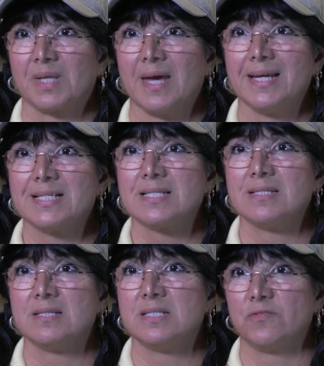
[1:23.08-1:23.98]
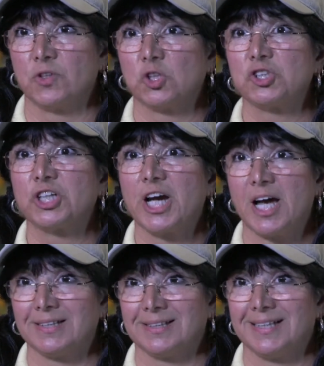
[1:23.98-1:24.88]
and it's difficult to
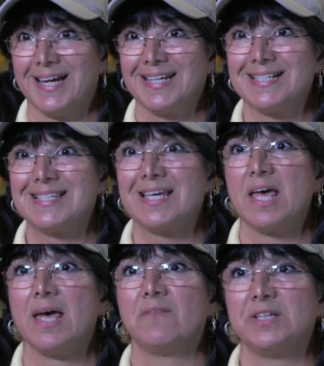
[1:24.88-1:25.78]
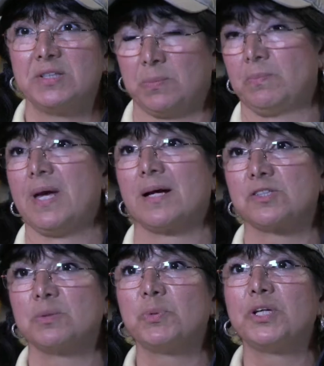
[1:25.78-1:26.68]
cut, and it's heavy to
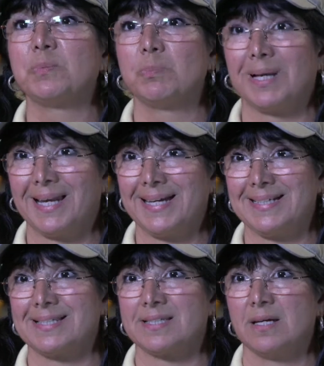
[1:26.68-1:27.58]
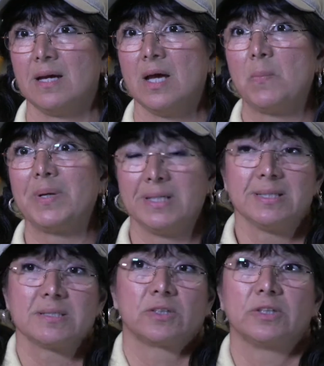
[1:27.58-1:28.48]
actually put in place. But it
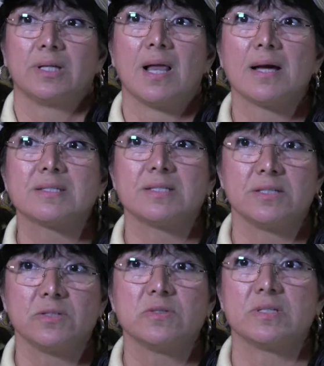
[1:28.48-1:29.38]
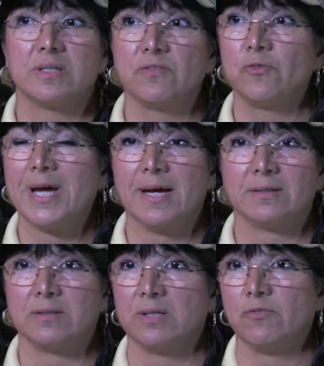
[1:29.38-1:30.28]
is a good glass to use, and if we
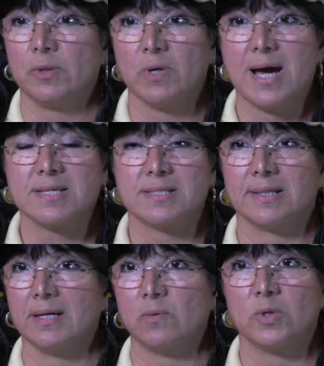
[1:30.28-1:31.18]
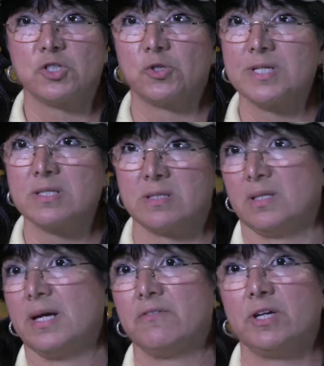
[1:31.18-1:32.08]
were asked again what choice the
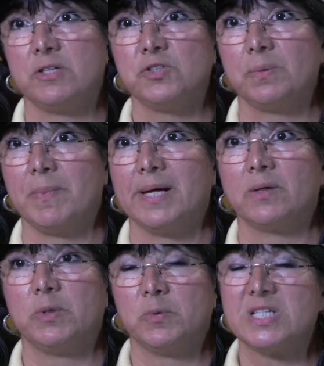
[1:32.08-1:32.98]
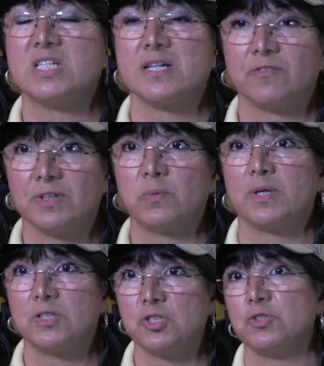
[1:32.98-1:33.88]
aviary should make, we would definitely
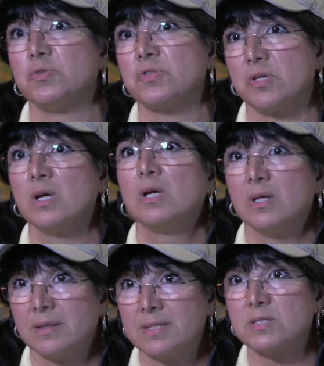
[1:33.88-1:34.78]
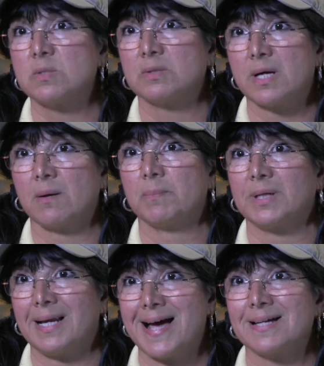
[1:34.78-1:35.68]
want to choose this type of
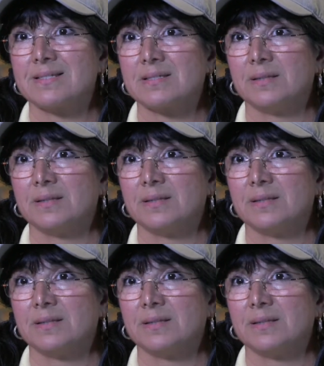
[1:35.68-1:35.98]
glass.